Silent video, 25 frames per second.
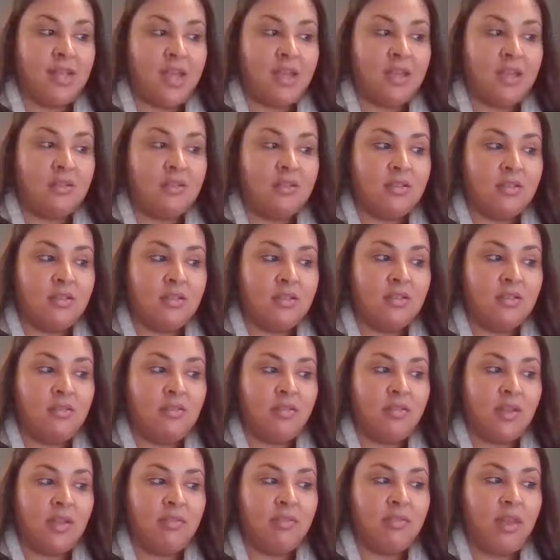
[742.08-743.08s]
and do you
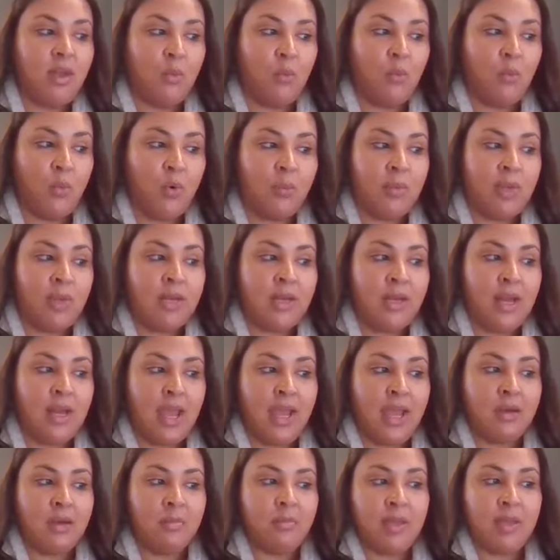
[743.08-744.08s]
think that women
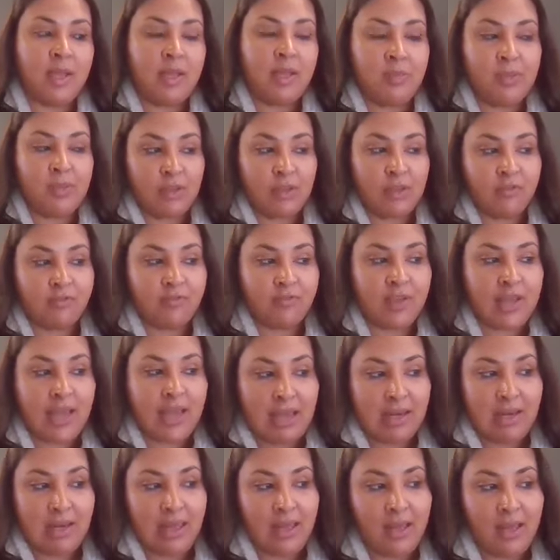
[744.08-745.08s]
and people of
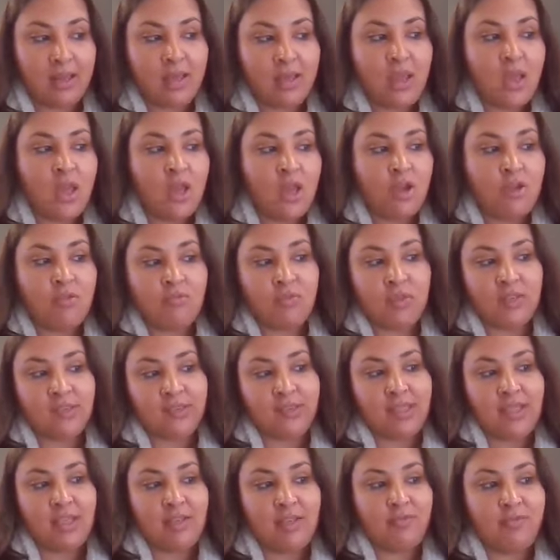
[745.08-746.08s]
colour
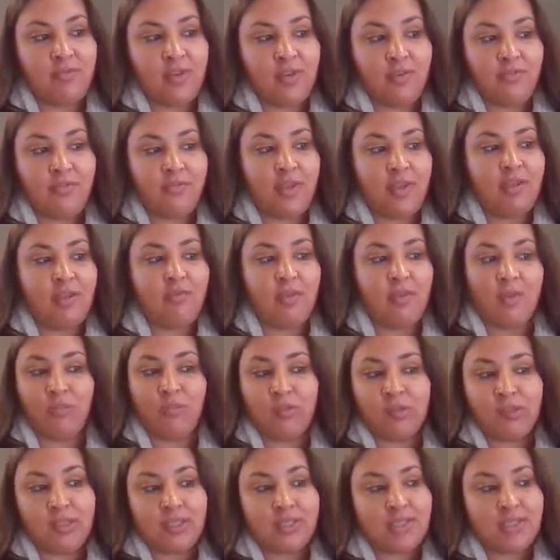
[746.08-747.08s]
receive a fair
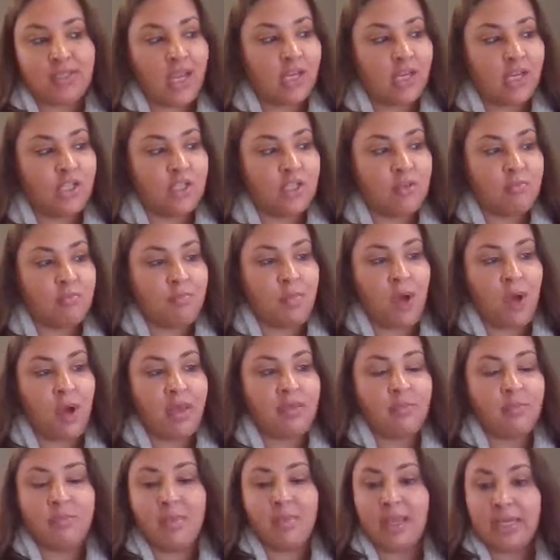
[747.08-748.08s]
representation by
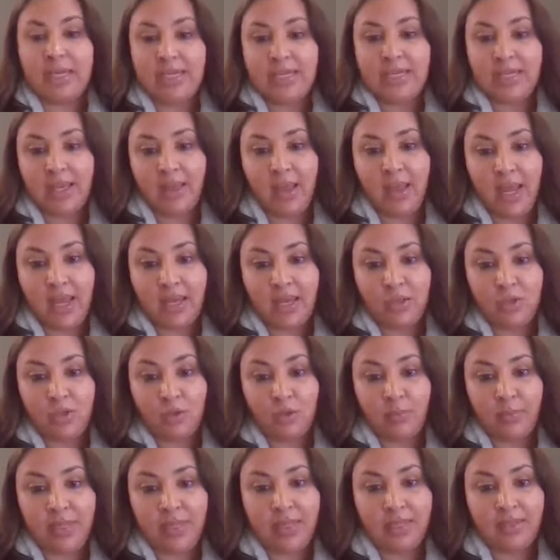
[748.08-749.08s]
the media and
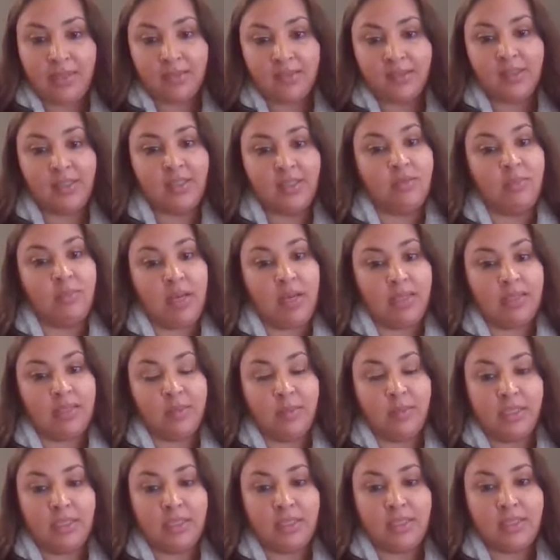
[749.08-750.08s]
your peers in
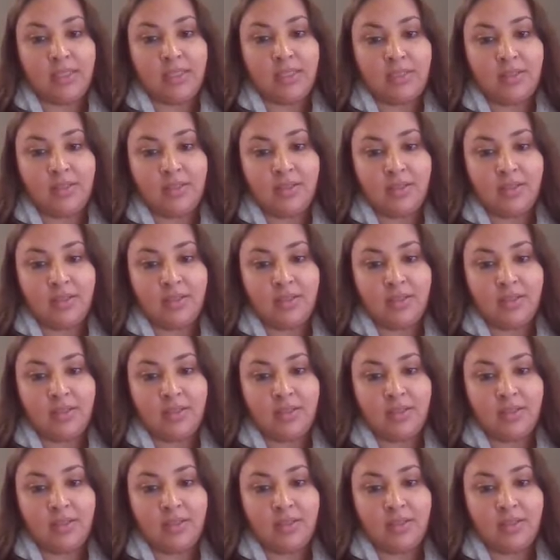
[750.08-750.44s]
Parliament?